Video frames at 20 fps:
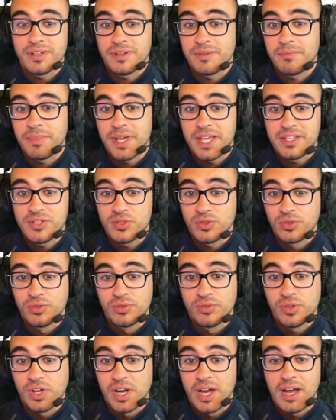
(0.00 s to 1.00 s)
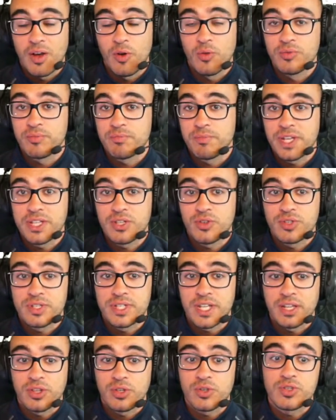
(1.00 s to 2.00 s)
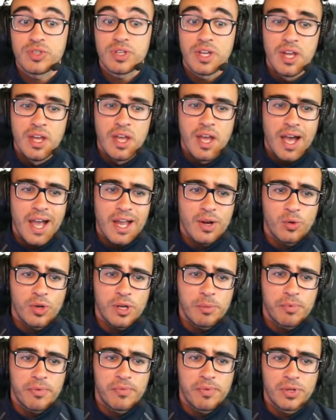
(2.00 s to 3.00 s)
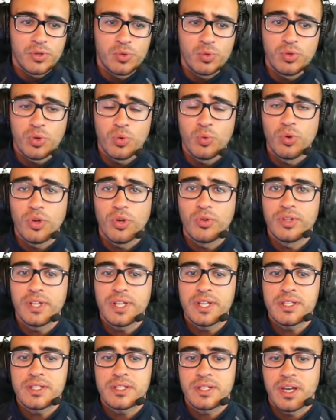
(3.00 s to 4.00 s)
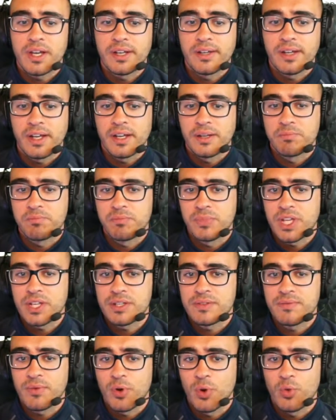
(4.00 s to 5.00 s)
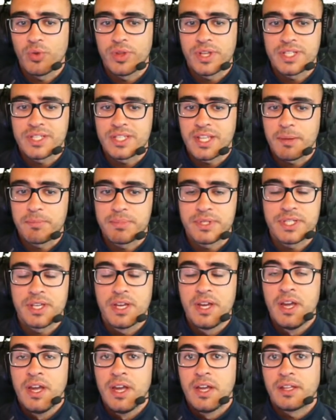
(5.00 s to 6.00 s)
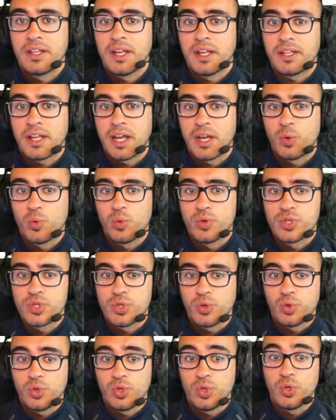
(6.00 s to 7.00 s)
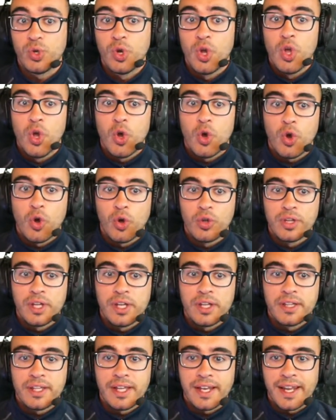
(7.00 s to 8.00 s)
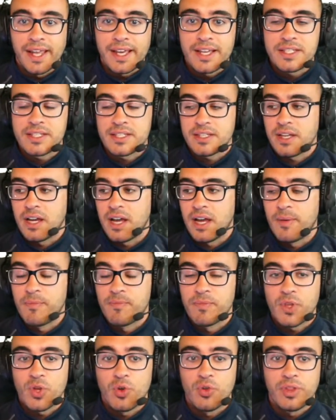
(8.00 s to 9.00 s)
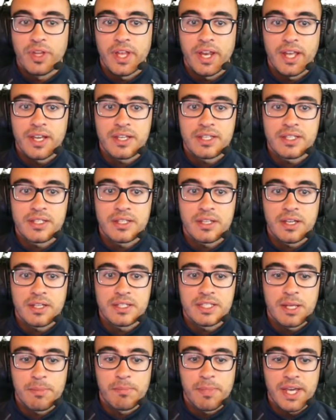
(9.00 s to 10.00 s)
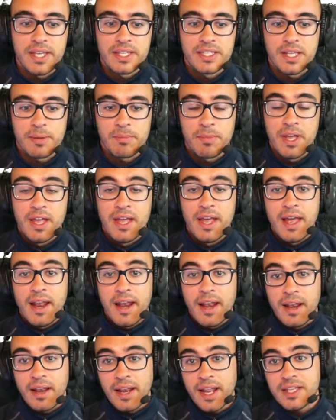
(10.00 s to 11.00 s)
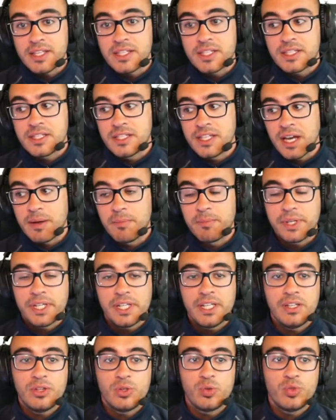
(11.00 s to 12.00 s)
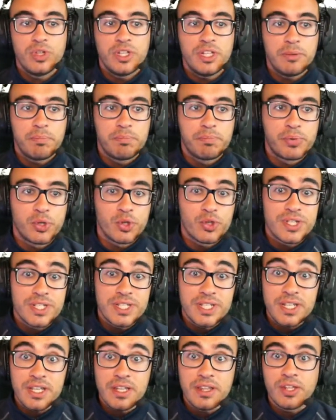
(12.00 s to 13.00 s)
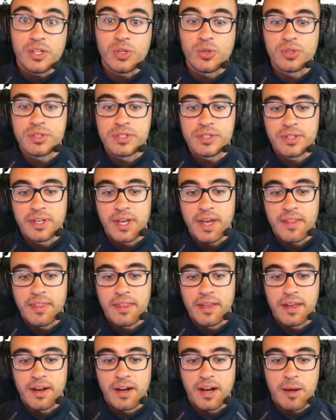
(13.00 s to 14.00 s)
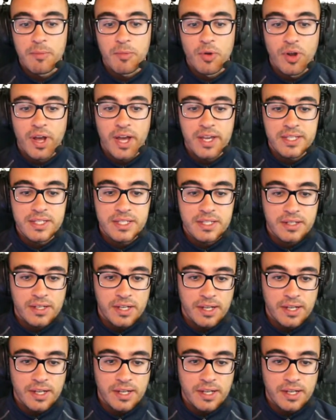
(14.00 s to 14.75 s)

based on CentOS. I really prefer to download this and just follow the steps that I will show you on the next step by step. Let's jump into the procedure together. Come on, guys.